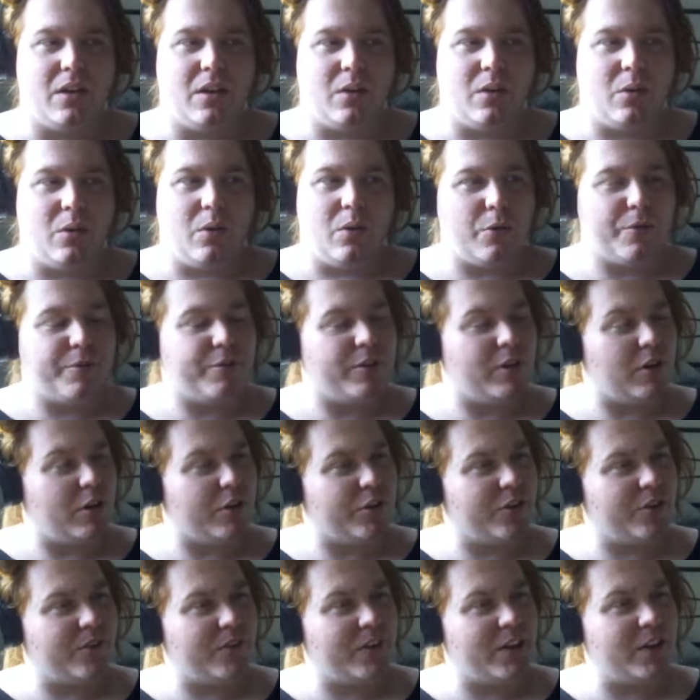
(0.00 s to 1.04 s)
or
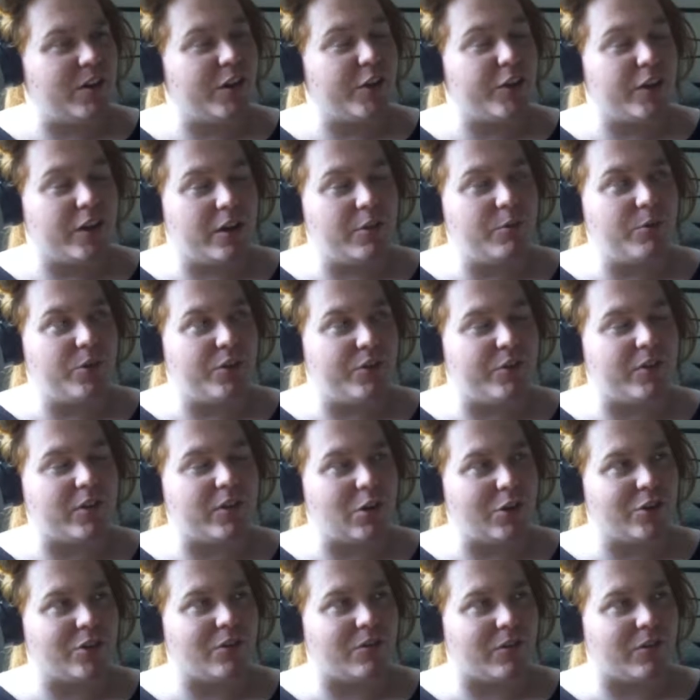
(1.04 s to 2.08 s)
philosophy, I think it was
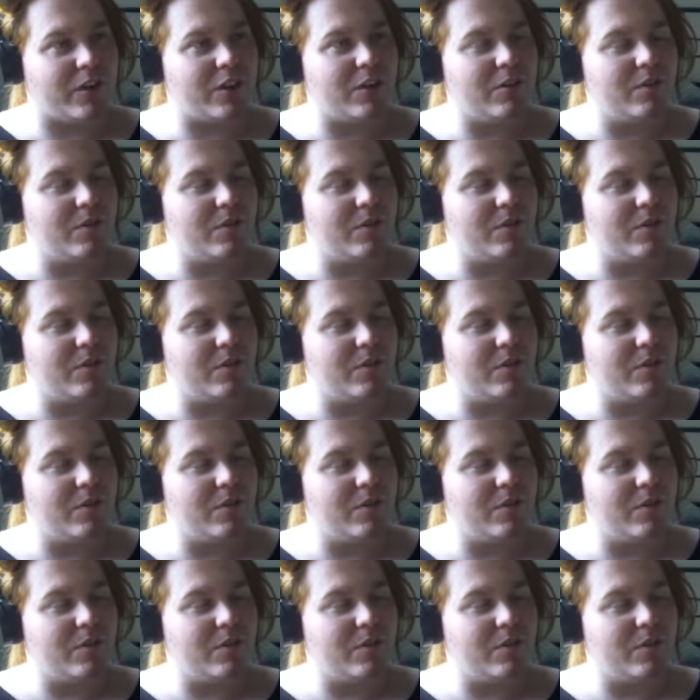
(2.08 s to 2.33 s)
philosophy,